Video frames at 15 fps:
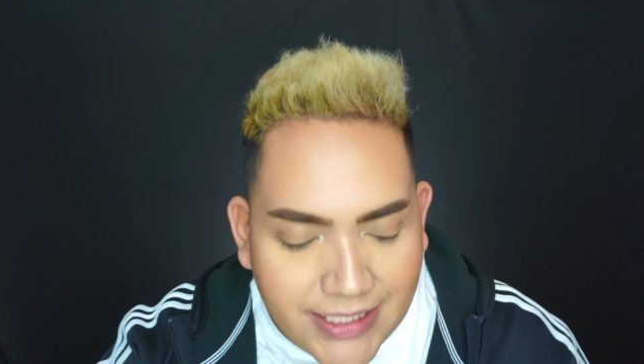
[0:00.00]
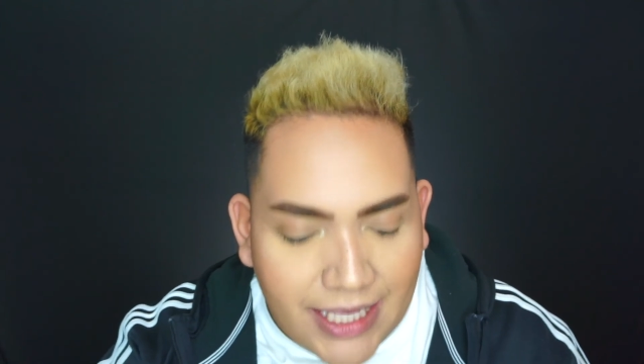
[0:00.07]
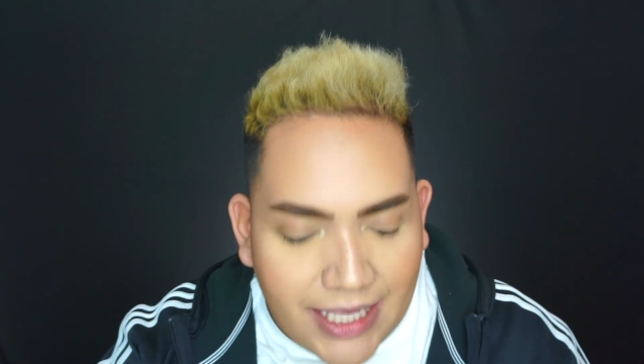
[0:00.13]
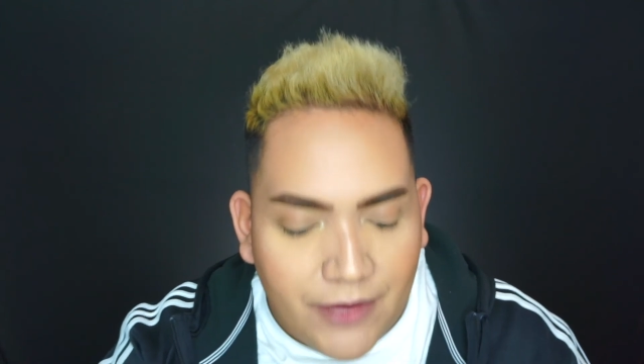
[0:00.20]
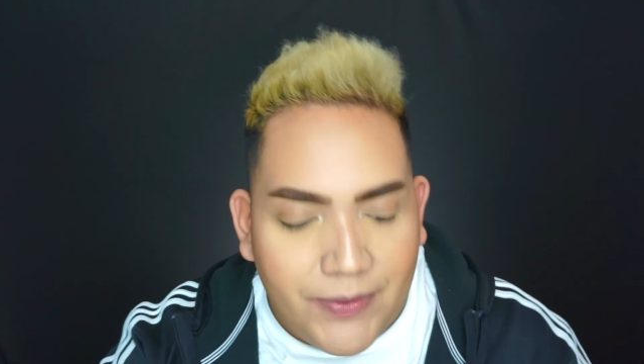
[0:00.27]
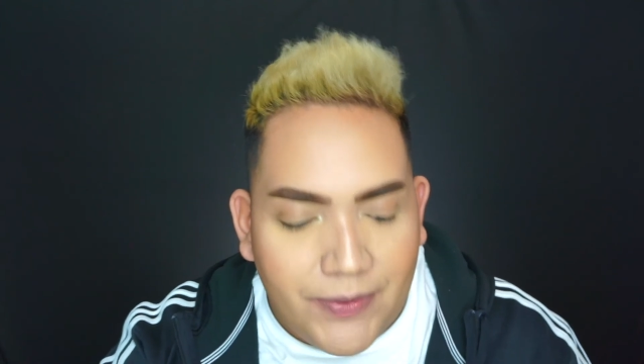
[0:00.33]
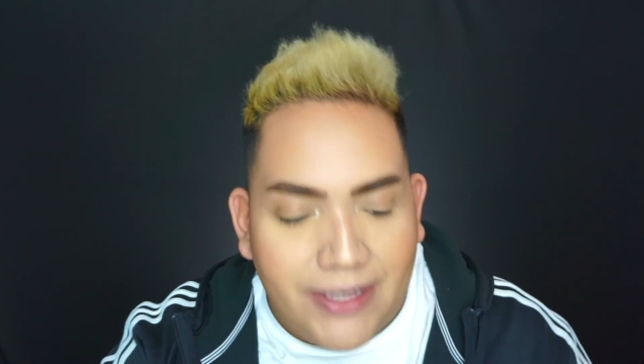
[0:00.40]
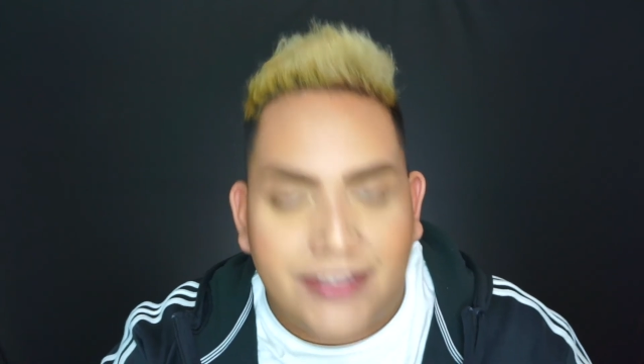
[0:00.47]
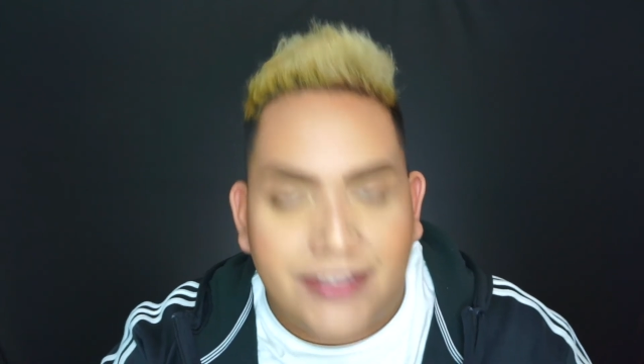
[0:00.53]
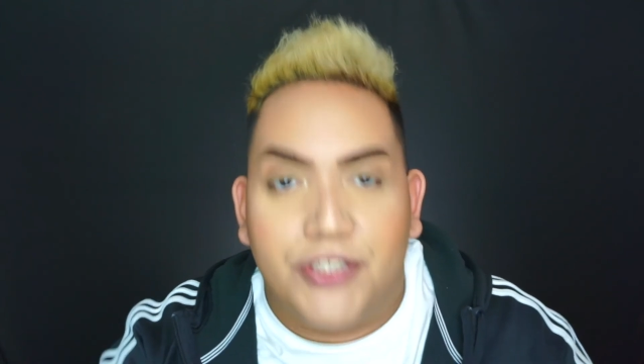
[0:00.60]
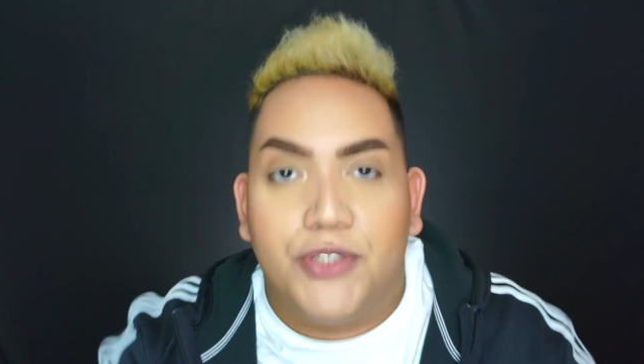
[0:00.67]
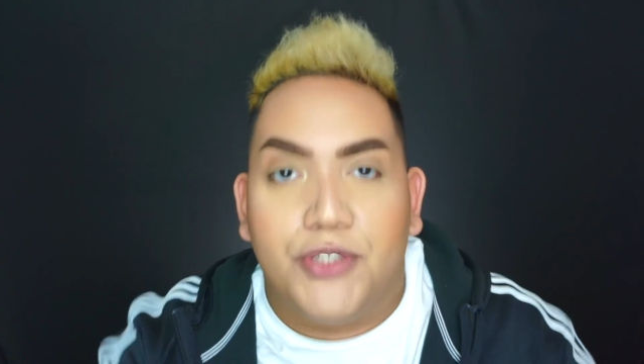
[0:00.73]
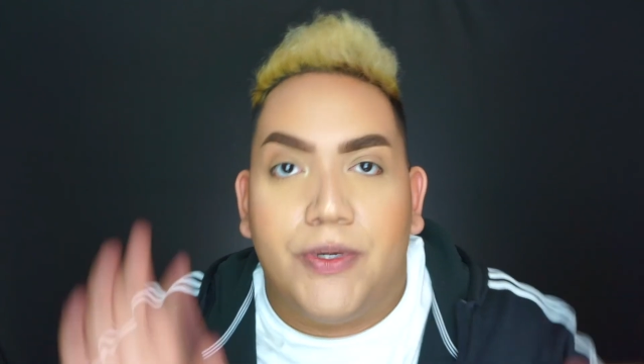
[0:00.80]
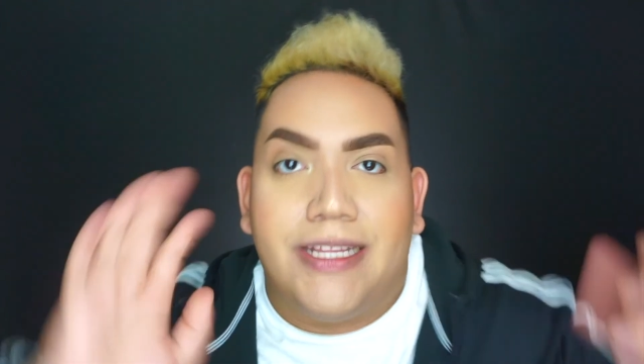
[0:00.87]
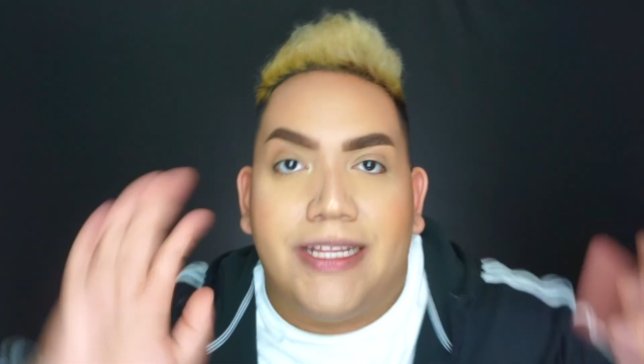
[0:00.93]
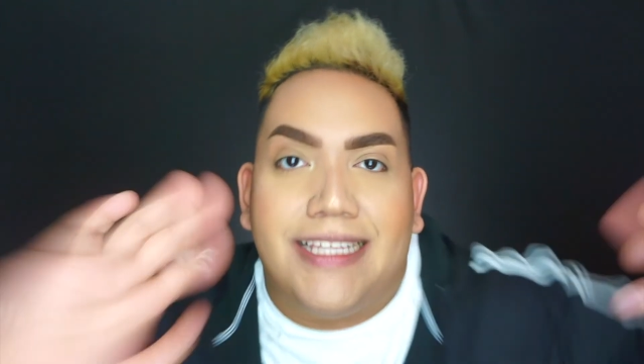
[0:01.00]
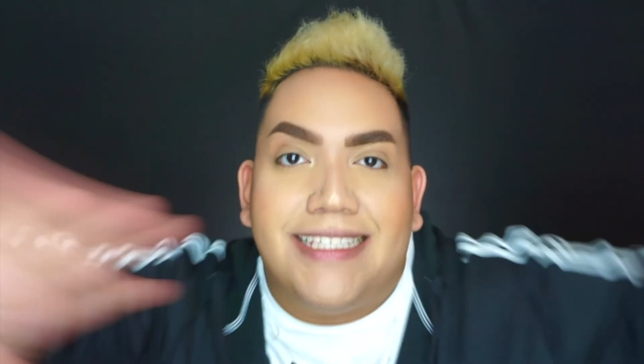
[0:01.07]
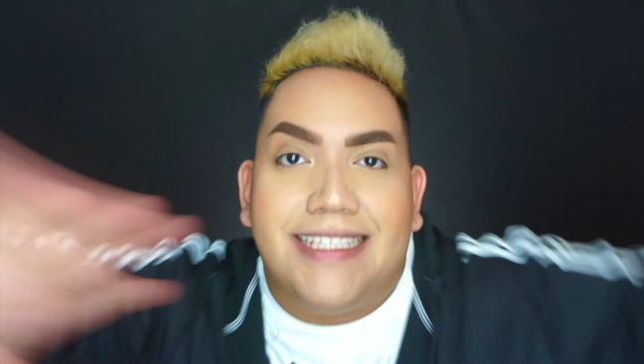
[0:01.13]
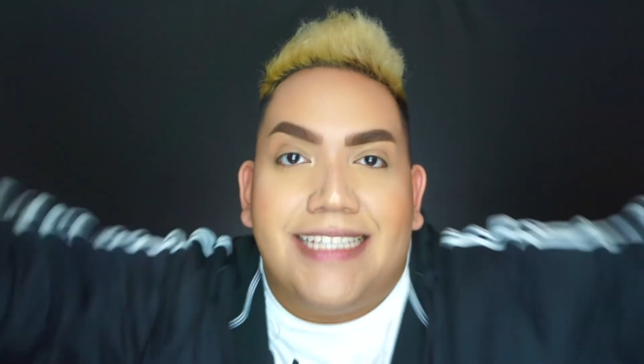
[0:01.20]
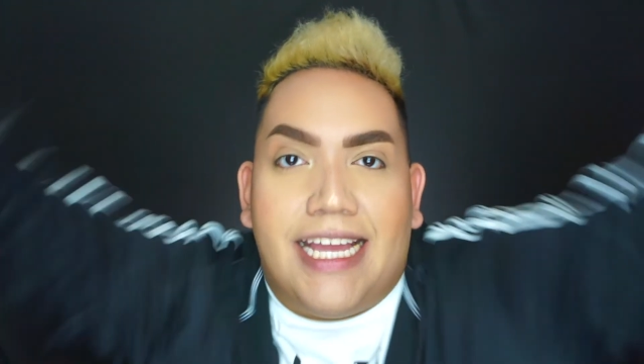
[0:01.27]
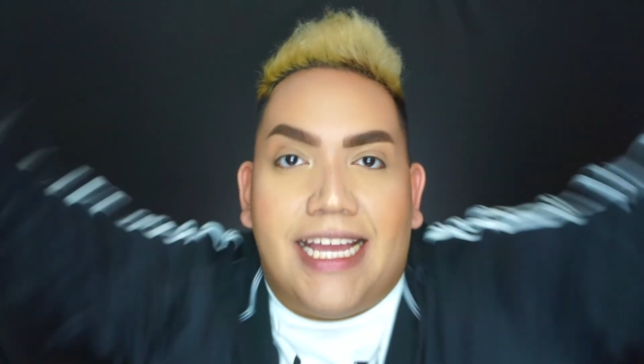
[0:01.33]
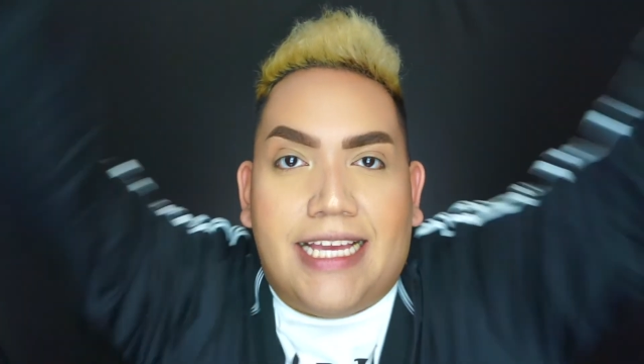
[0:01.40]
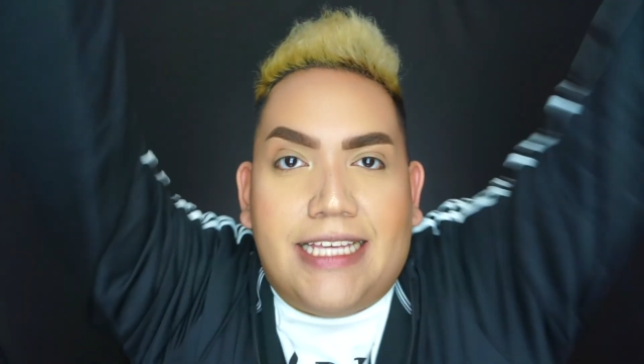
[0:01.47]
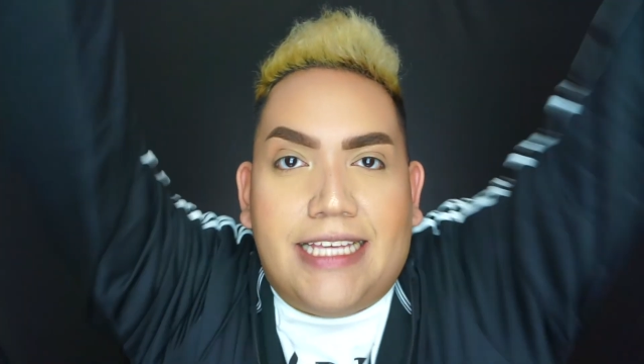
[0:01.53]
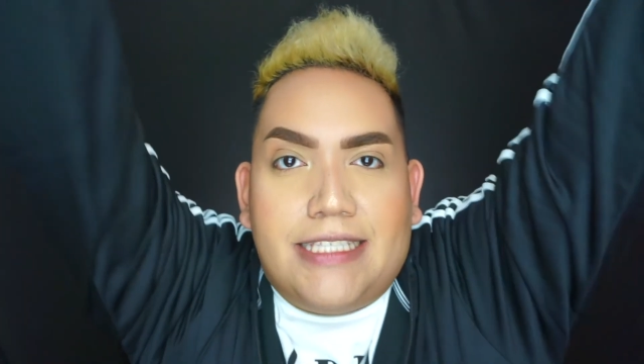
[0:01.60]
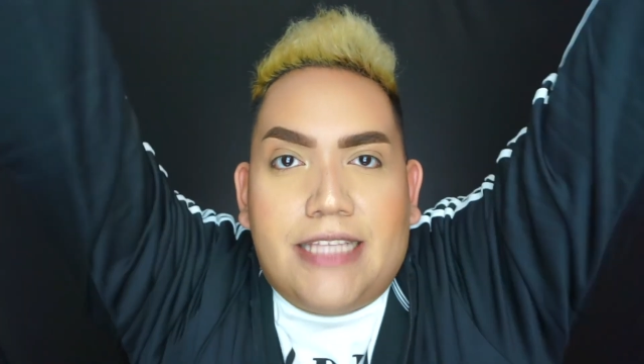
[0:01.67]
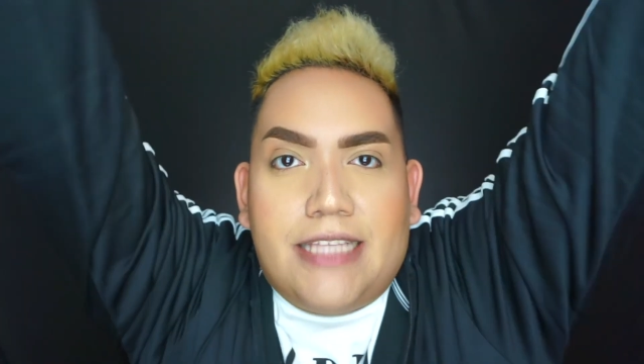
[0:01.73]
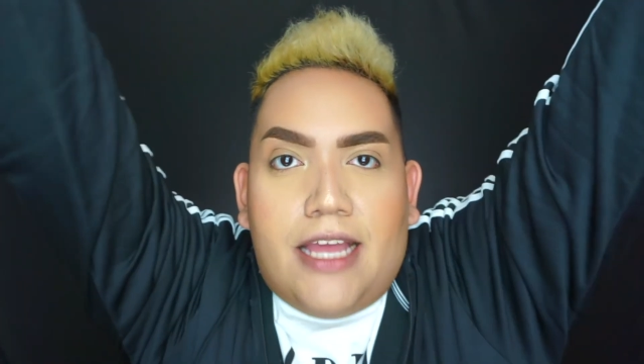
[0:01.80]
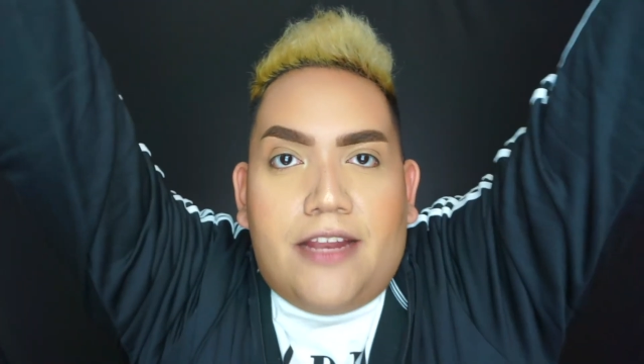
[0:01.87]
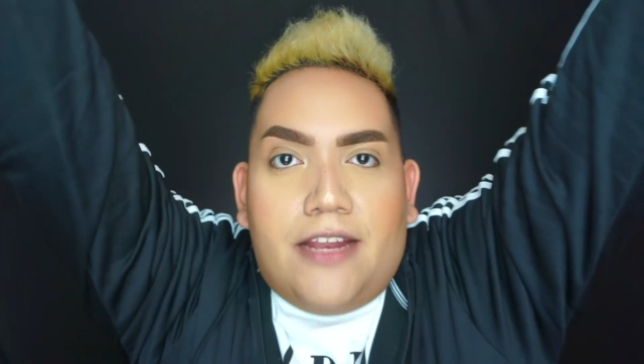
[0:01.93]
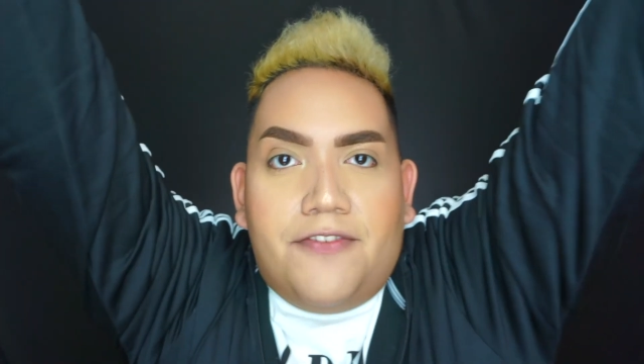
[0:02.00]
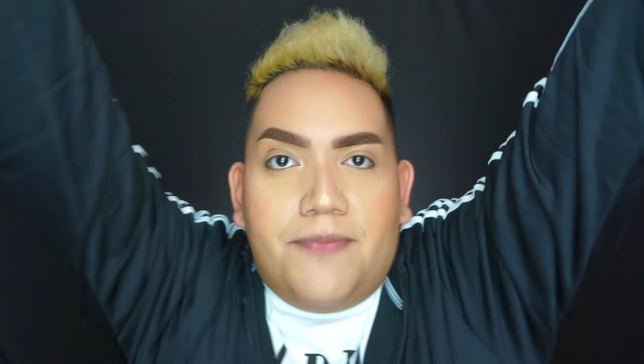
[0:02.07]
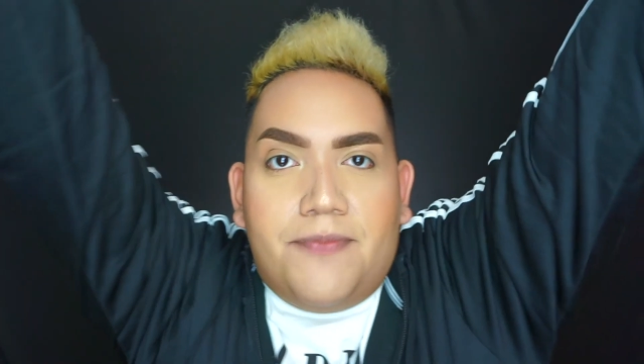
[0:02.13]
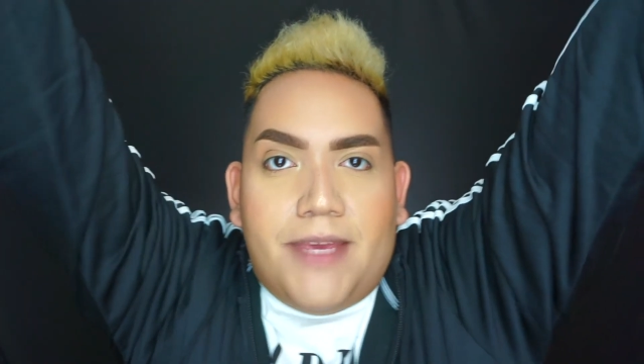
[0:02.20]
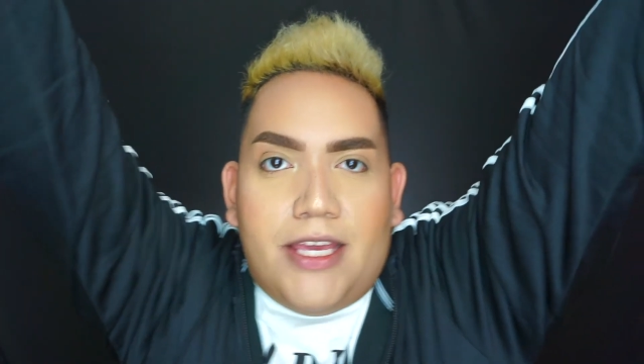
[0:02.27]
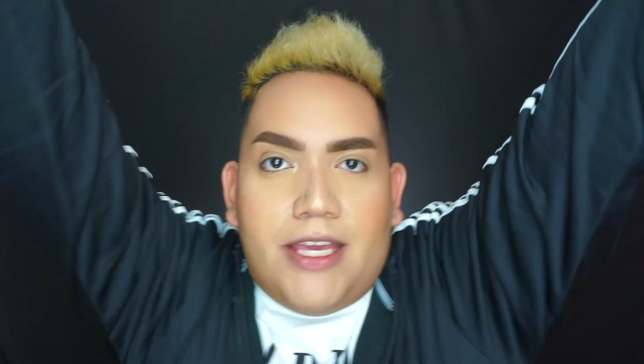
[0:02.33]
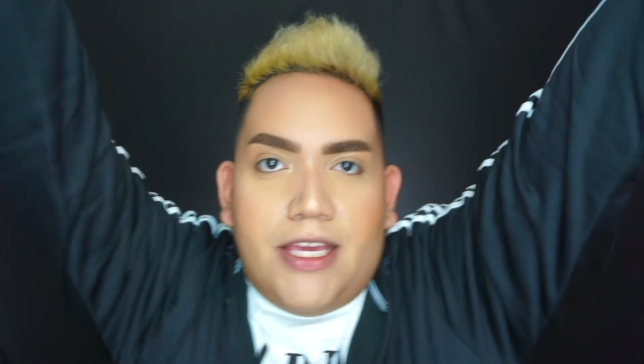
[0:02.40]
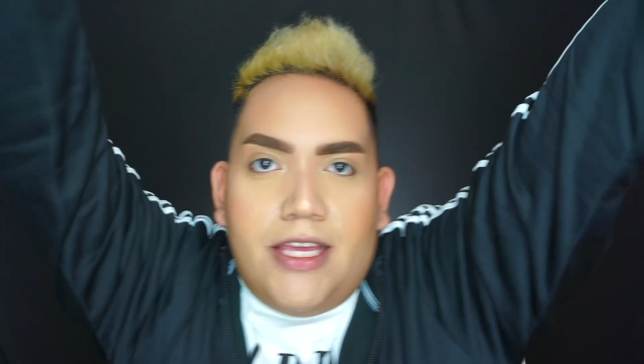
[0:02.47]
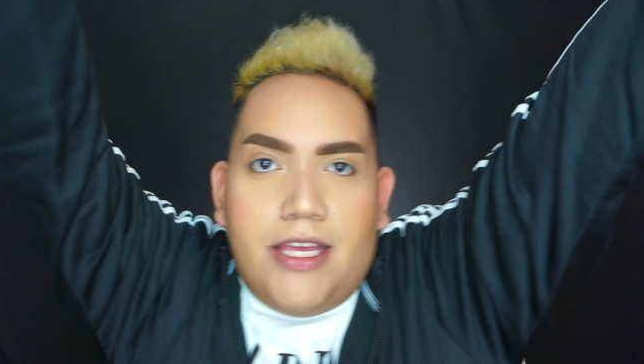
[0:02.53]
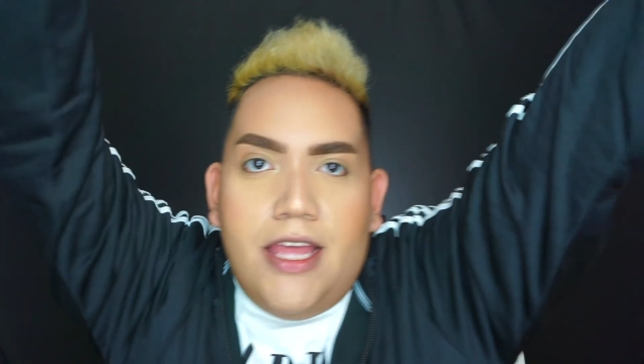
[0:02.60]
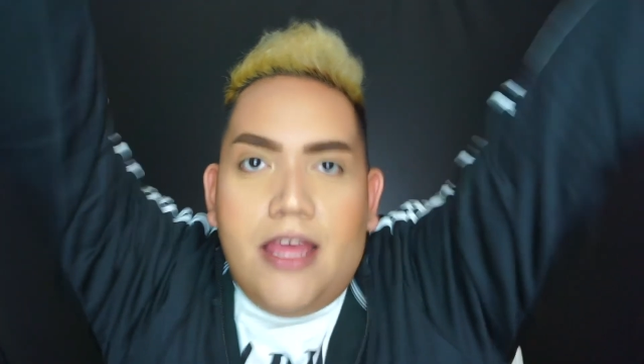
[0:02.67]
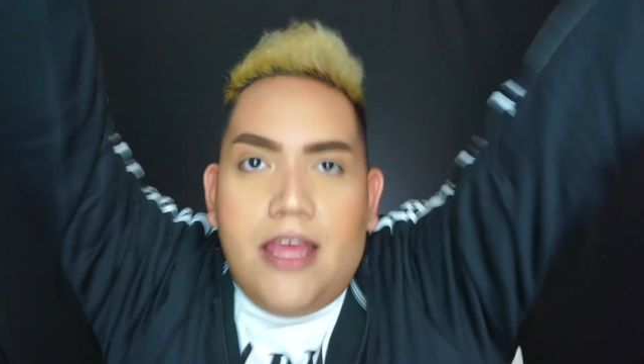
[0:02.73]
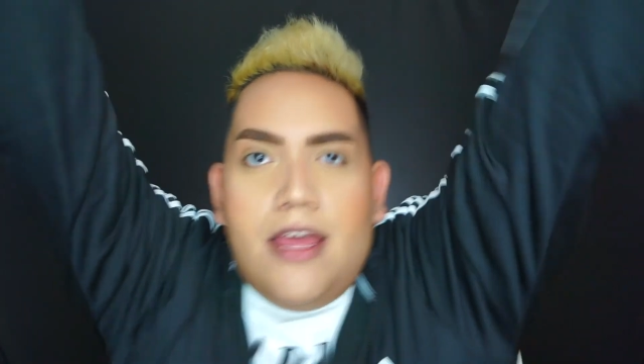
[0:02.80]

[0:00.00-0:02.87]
I hope you guys enjoyed this techie side of me.